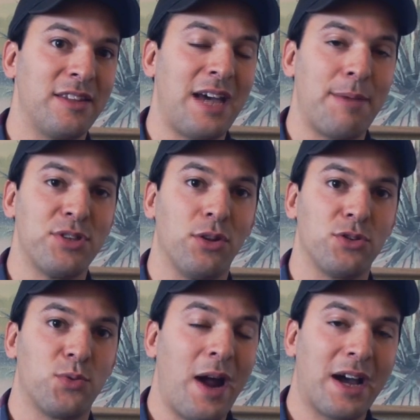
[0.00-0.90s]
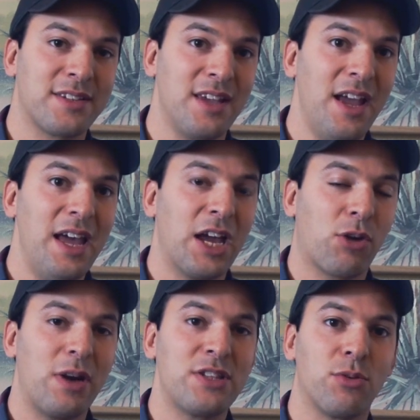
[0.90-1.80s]
the tops of those rocks, it
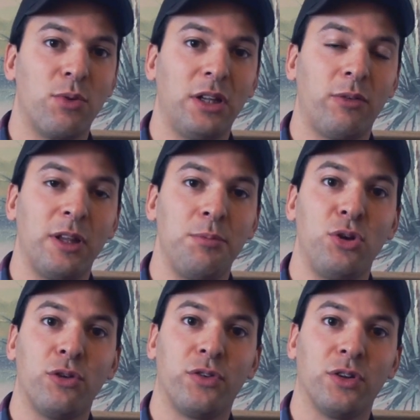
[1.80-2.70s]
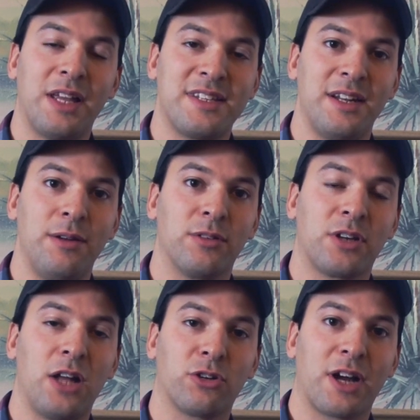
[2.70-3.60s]
creates a really, really beautiful lesson in
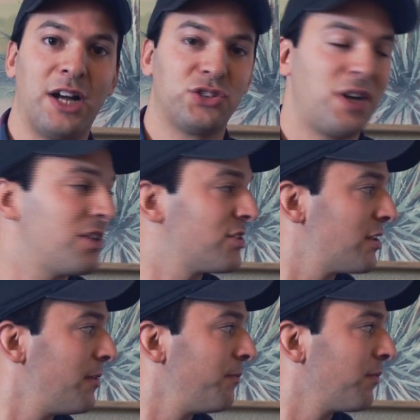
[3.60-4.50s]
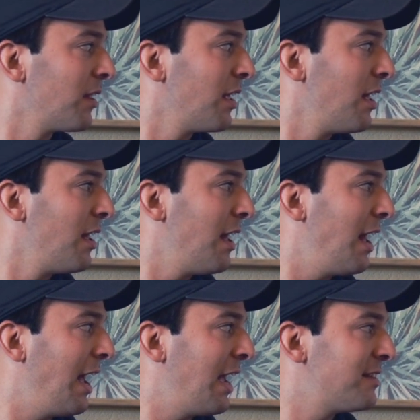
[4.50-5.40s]
color contrast.
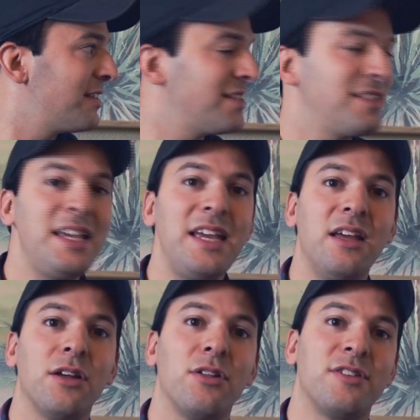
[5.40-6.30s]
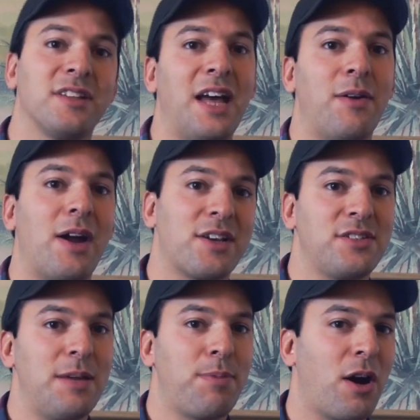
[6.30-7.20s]
And to see Slide Rock
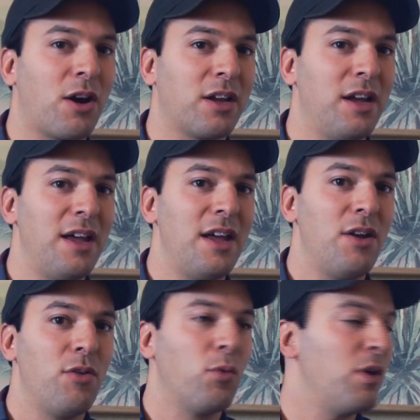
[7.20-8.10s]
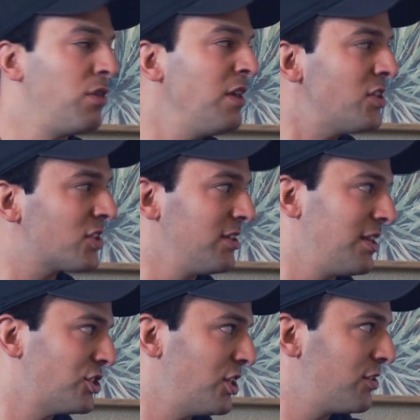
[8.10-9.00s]
State Park with these
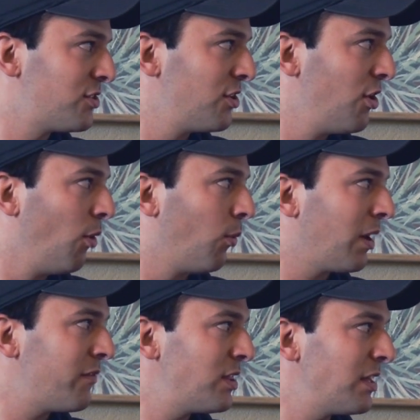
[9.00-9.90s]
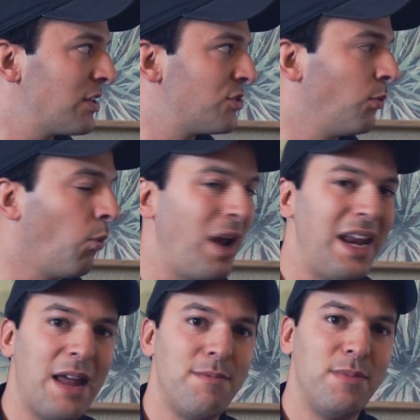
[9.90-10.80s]
conditions, where everything is
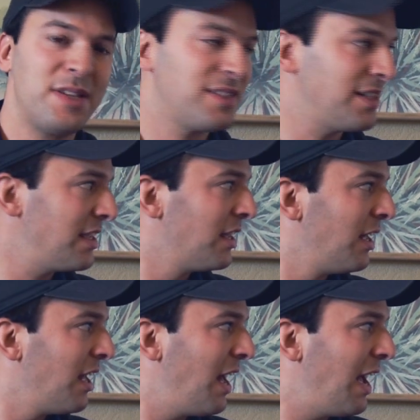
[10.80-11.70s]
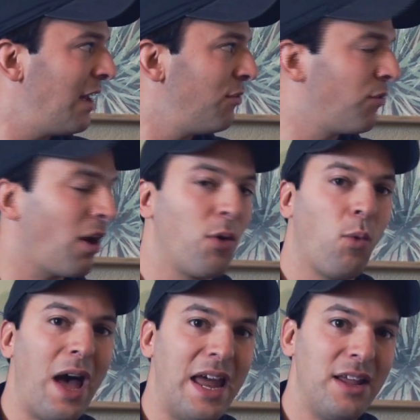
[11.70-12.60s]
white and misty and very
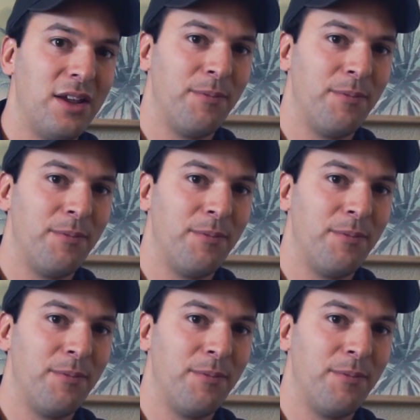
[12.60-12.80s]
wet,